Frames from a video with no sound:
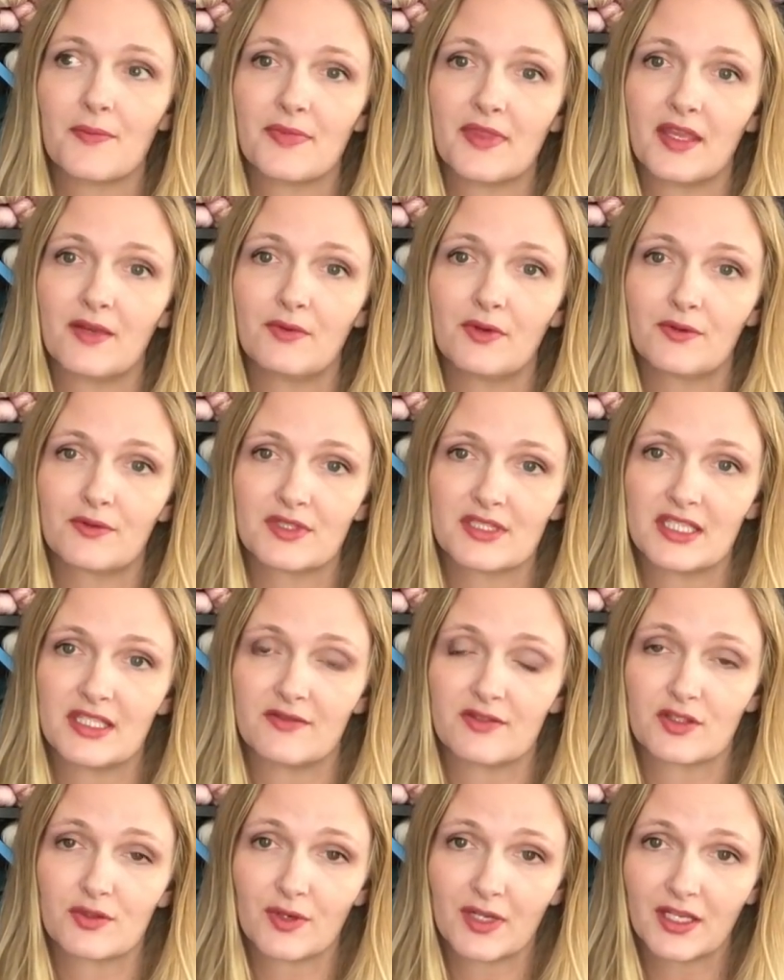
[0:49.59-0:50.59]
they will
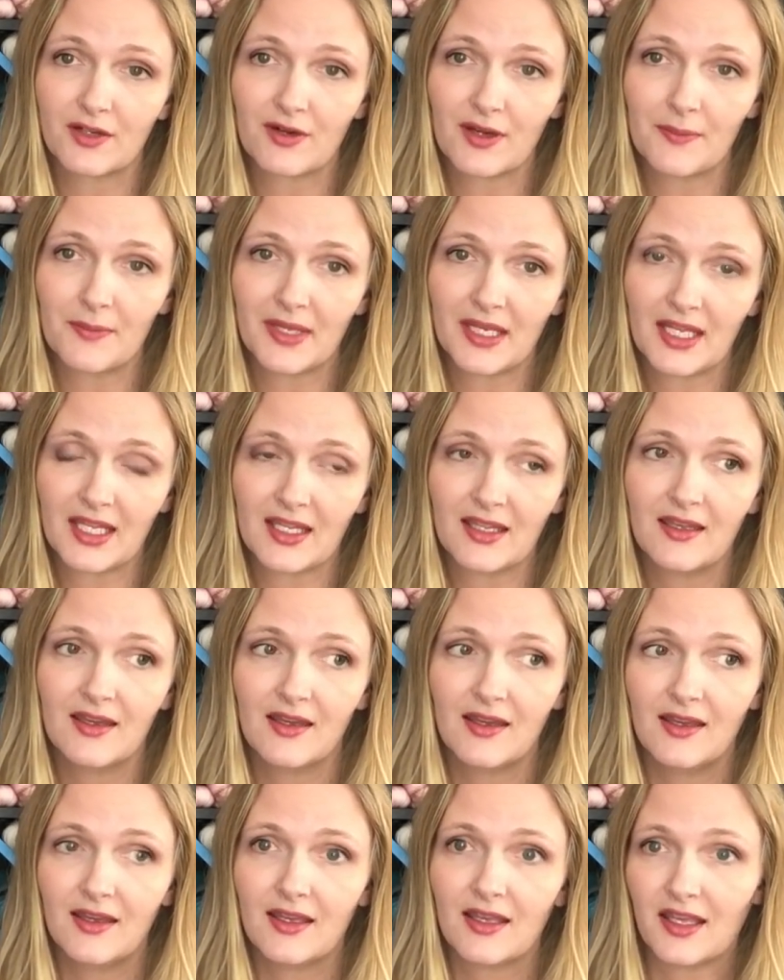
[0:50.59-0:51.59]
receive a 20 gram mini
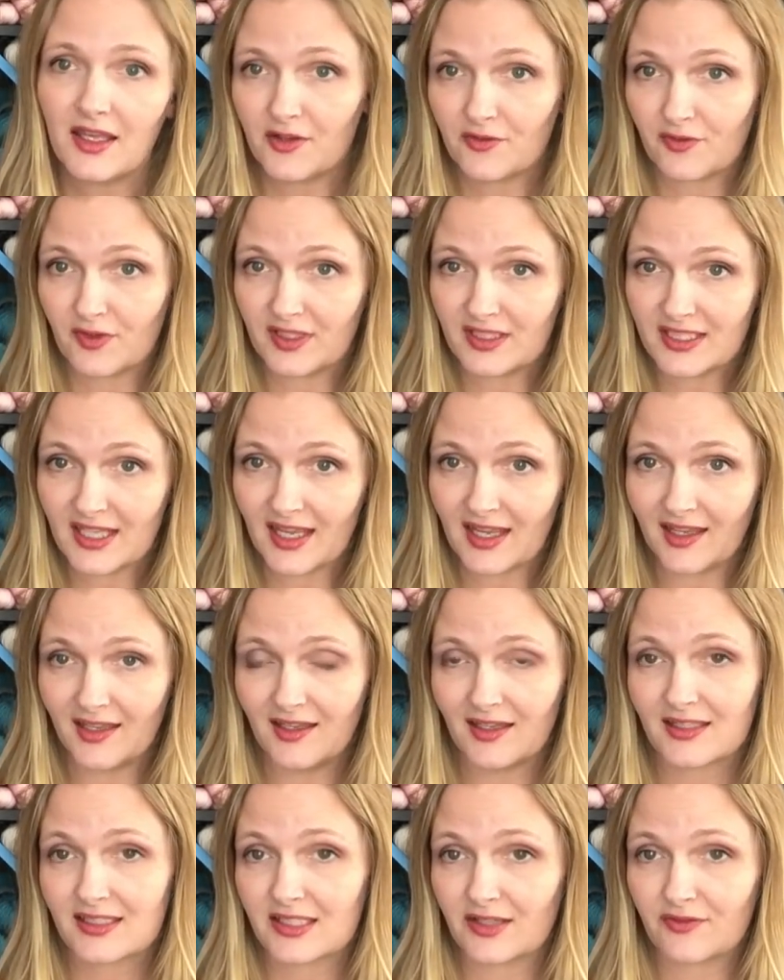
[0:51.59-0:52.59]
every day,
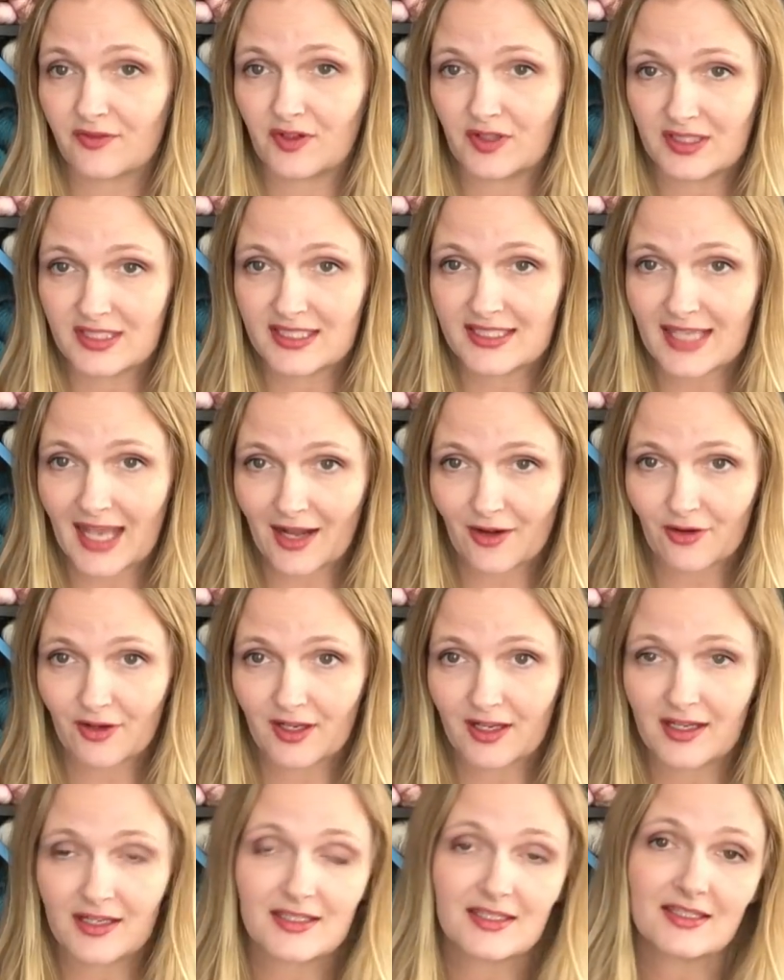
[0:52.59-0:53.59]
except for on
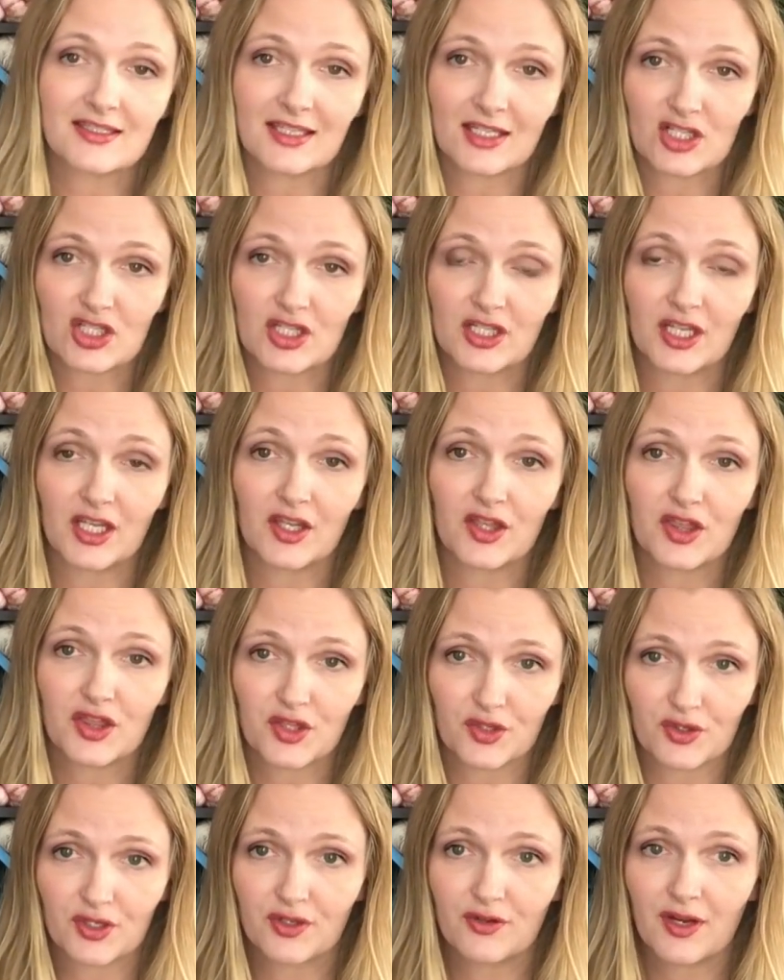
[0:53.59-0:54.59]
Saturdays, it's actually a
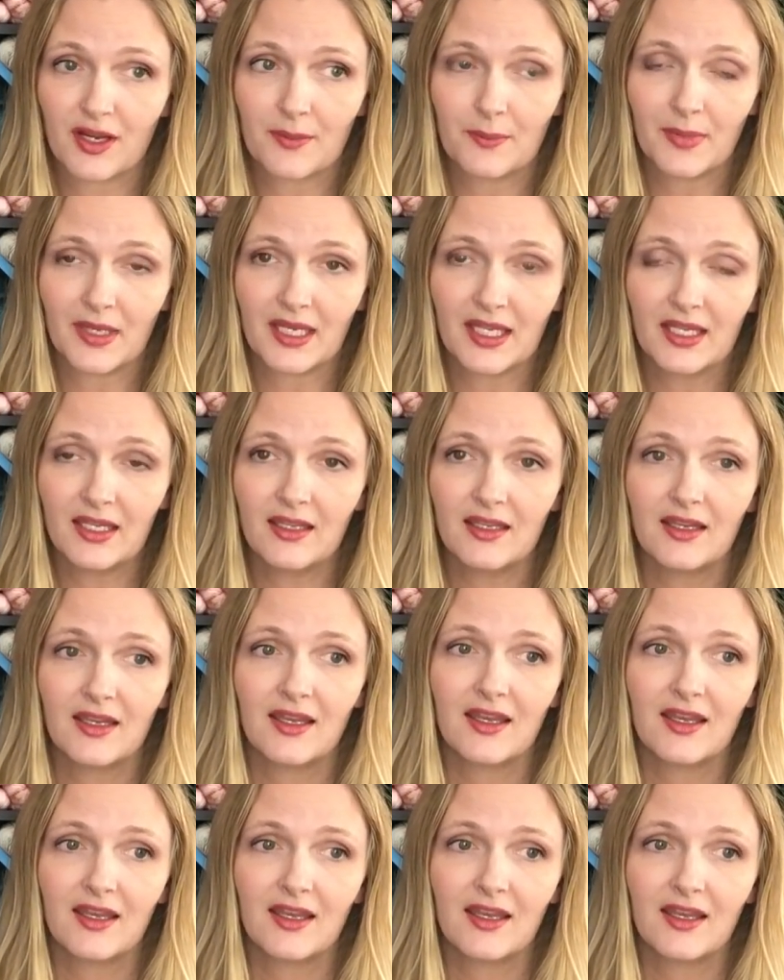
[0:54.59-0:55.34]
30 gram mini.